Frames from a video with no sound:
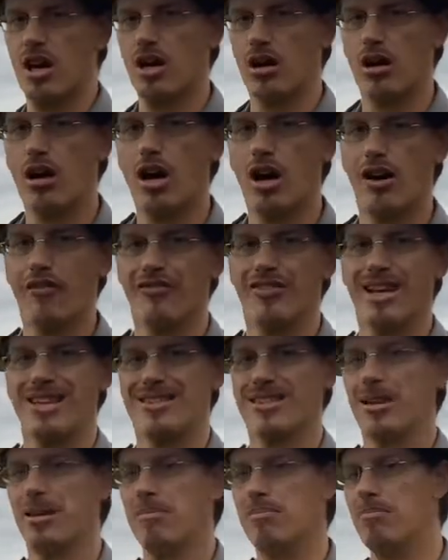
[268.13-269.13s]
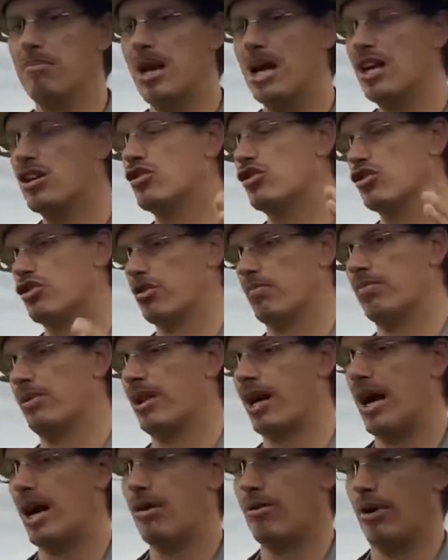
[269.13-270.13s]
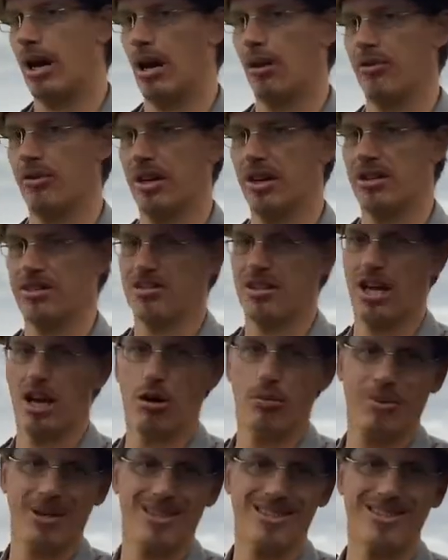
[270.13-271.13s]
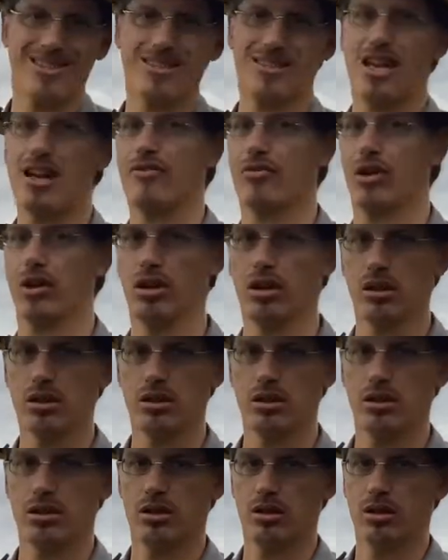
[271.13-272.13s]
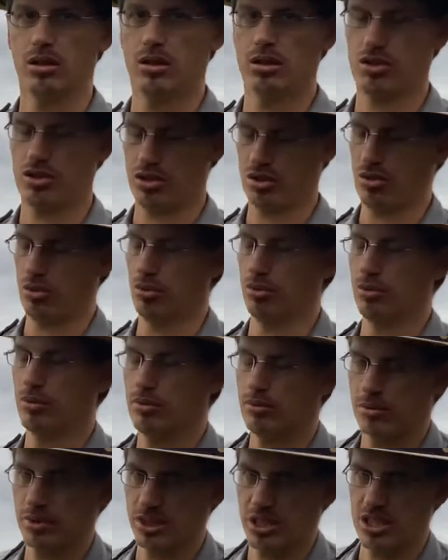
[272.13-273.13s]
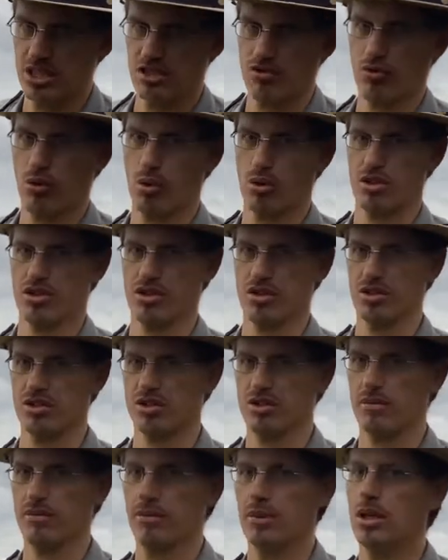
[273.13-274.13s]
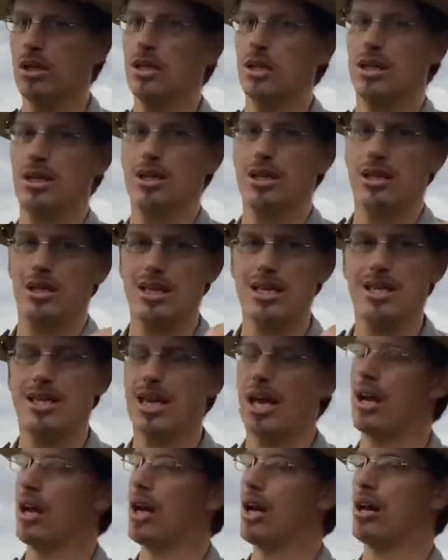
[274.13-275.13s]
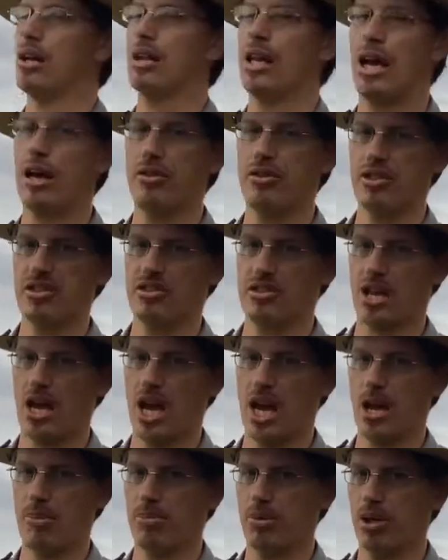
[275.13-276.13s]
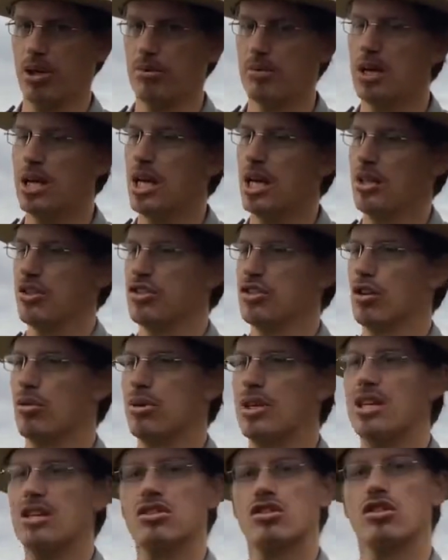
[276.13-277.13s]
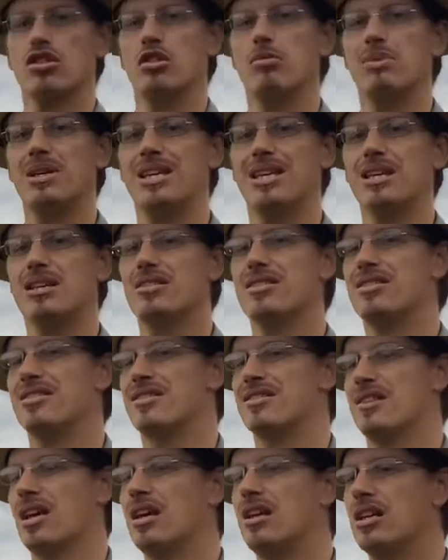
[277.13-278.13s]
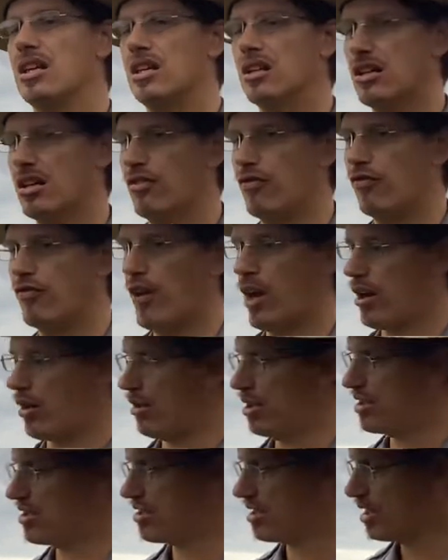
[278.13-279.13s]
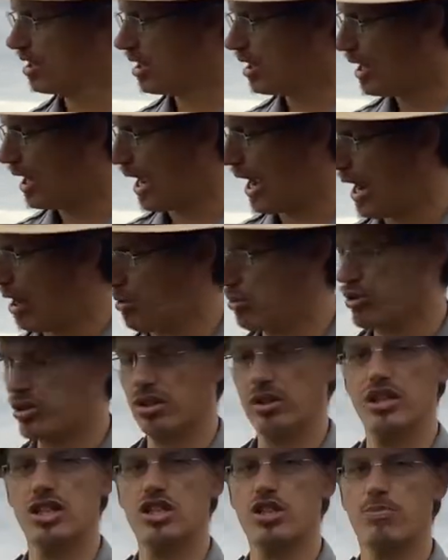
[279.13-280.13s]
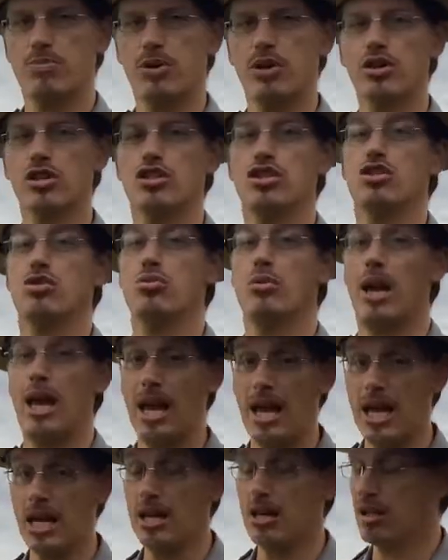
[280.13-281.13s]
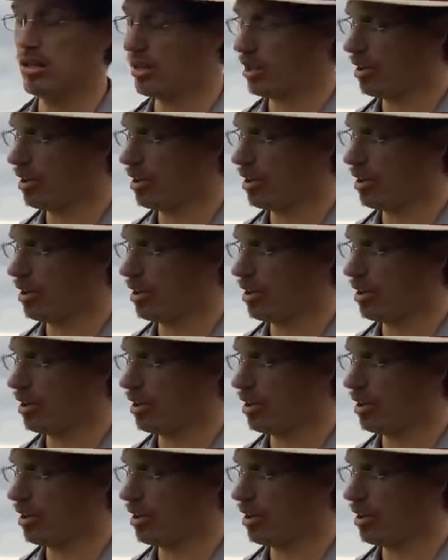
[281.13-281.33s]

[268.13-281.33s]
off, that's a major supply route that has now been severed to Lee's forces. He cannot allow this to happen, and so he is going to begin sending Confederates out to Lynchburg to aid in the